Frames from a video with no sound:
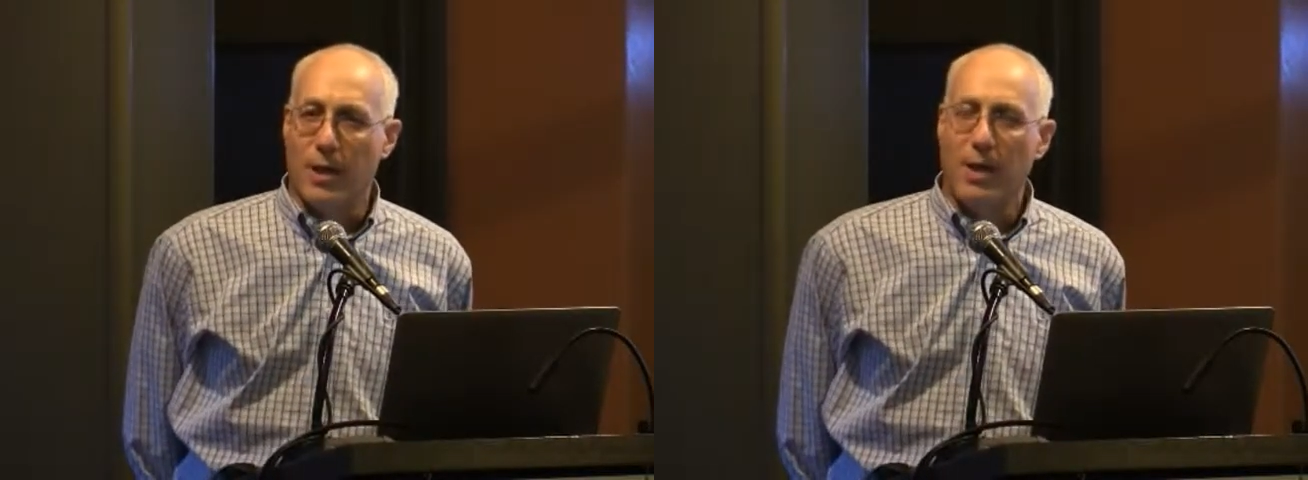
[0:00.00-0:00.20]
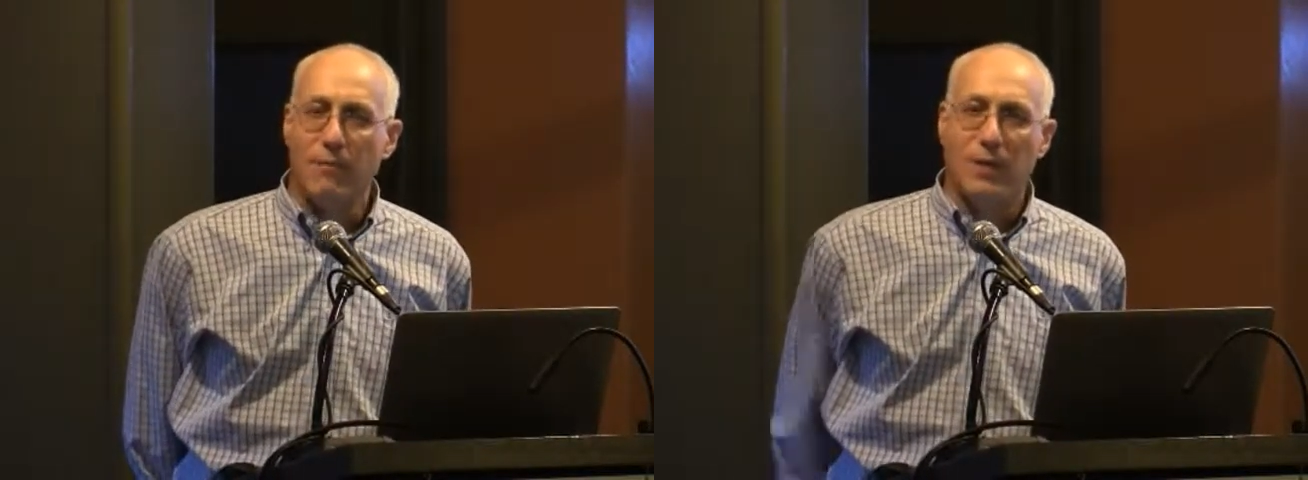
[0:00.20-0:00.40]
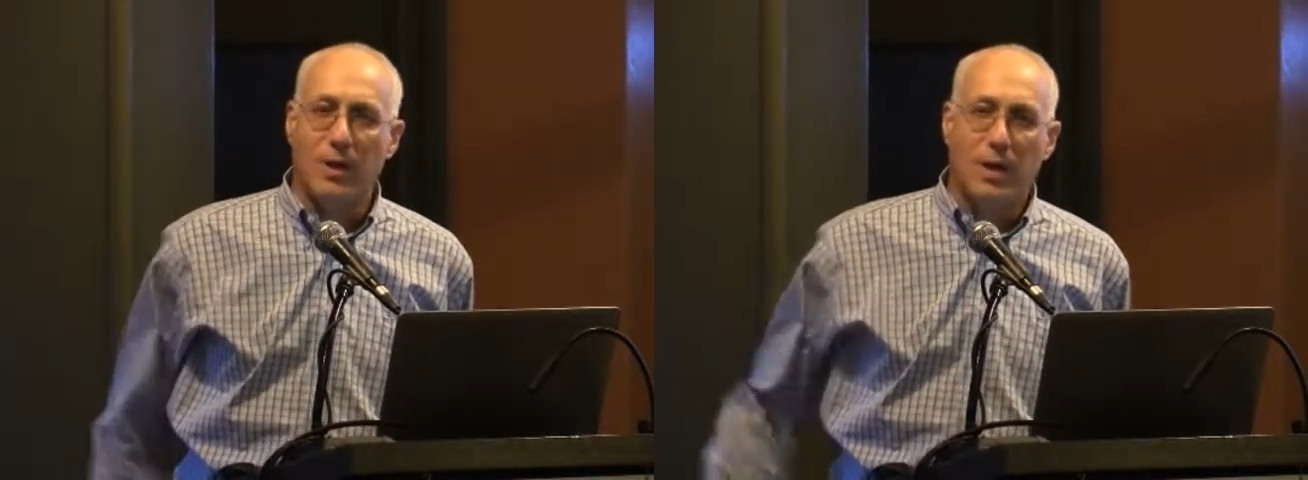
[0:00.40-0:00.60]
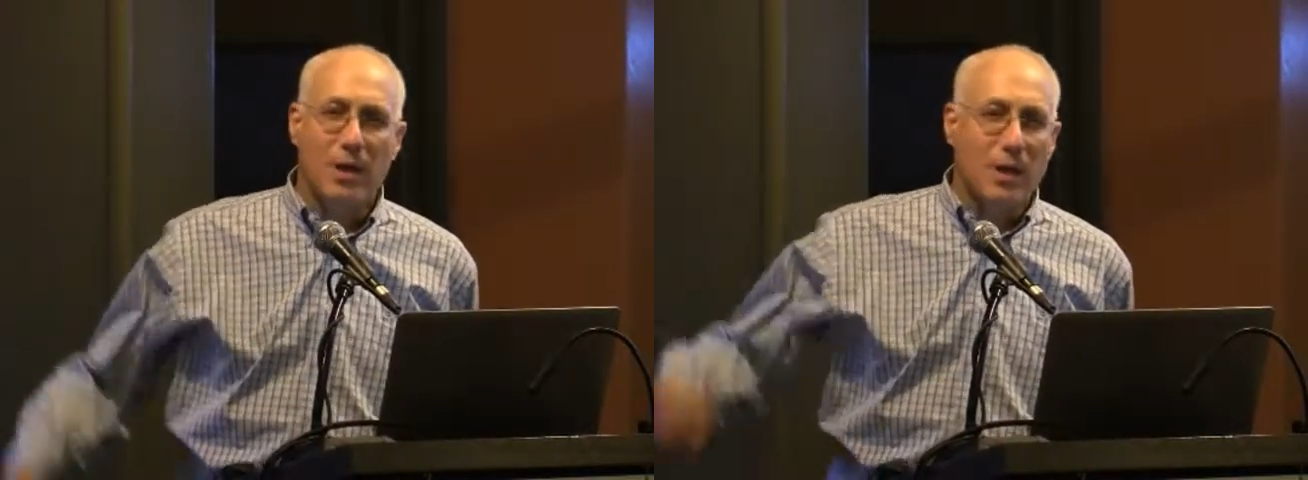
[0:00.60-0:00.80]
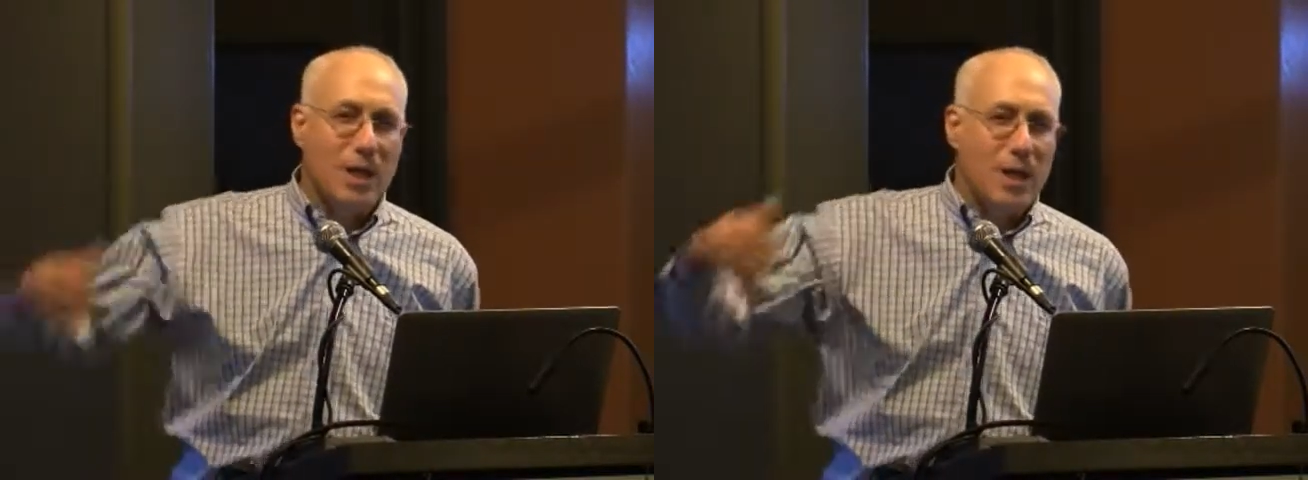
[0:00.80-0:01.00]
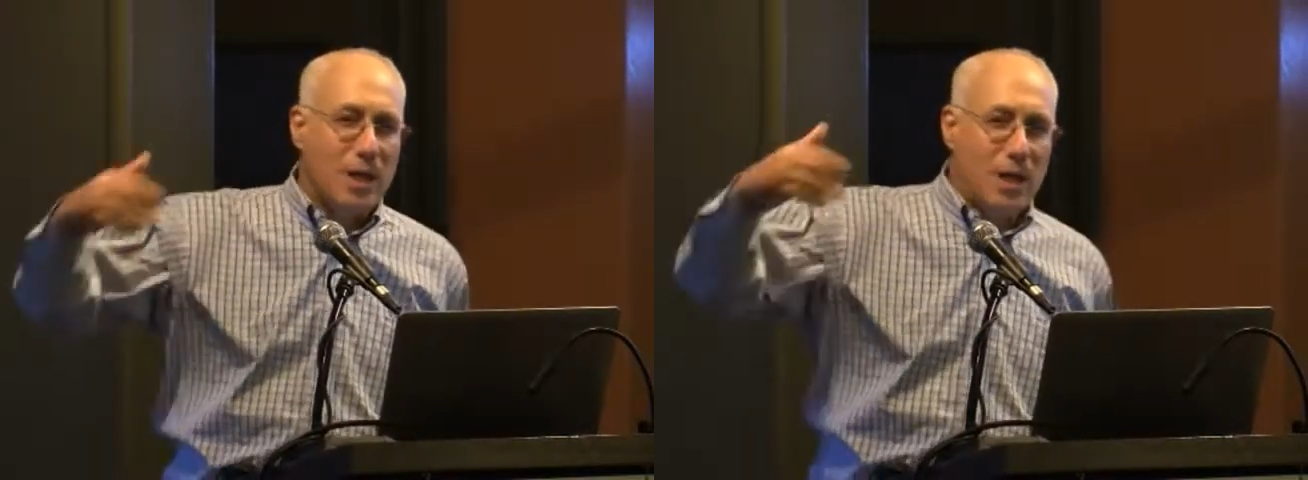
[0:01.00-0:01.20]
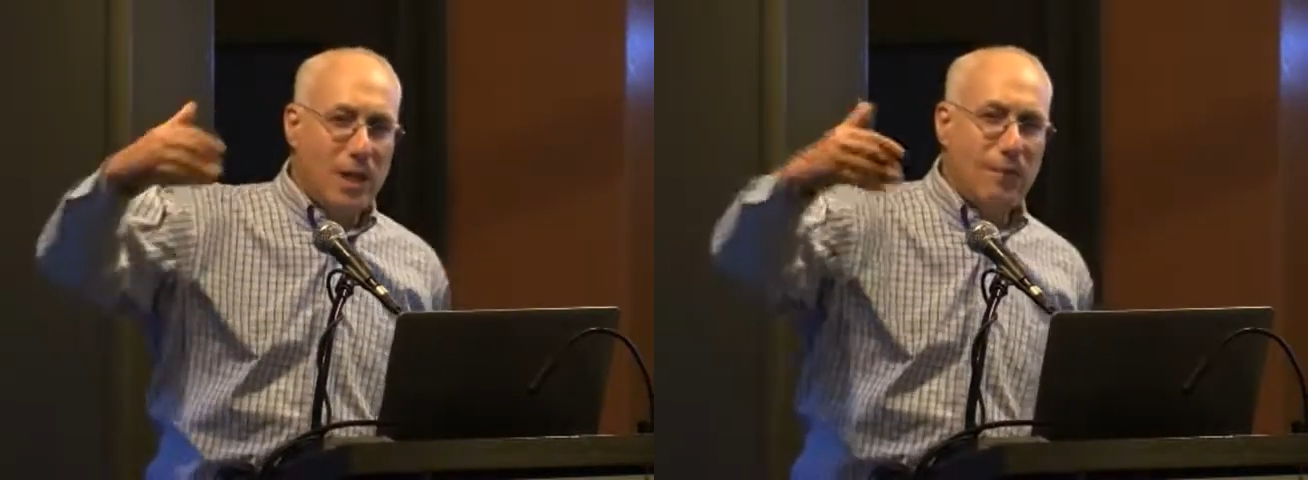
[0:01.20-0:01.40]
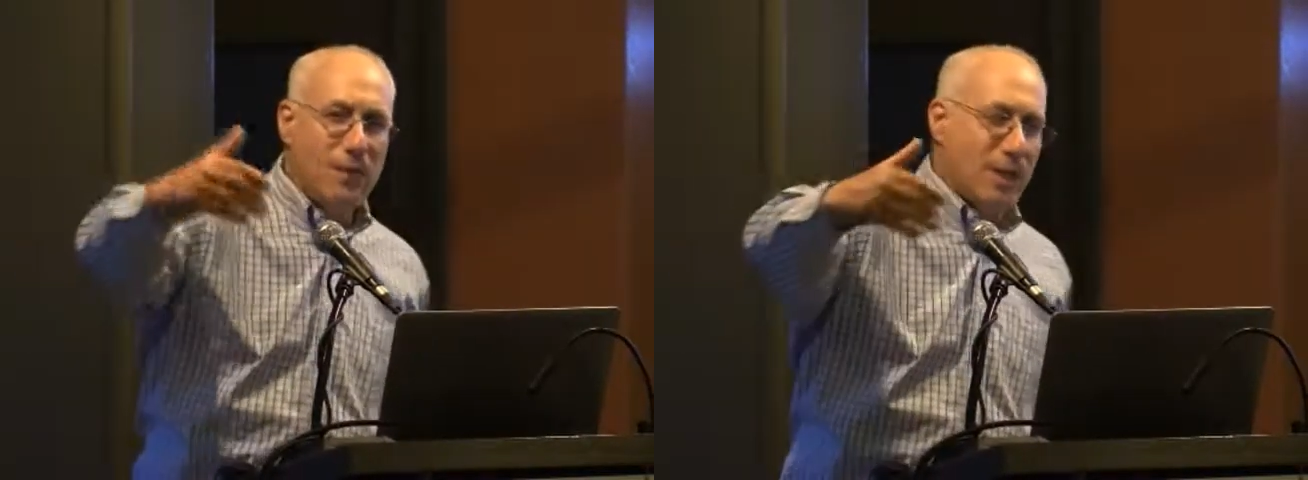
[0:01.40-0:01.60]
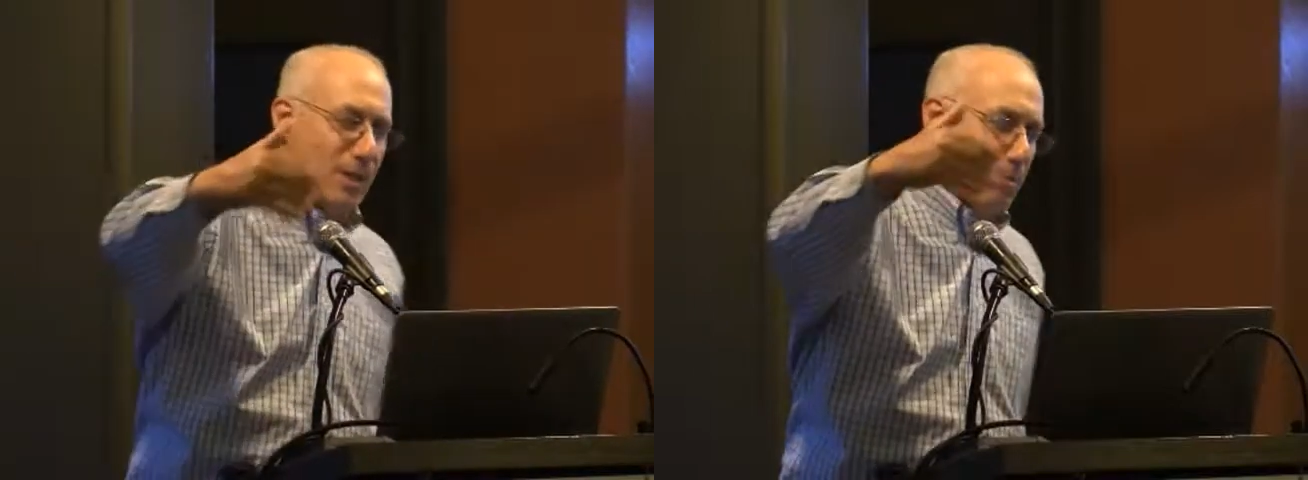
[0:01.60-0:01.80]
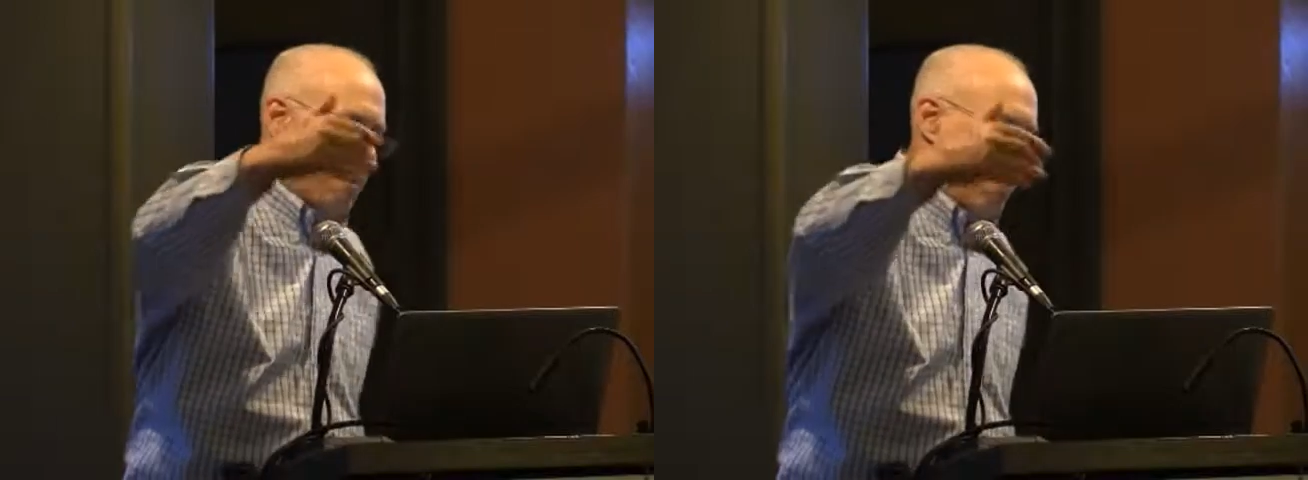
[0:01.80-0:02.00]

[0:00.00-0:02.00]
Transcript: even, even in the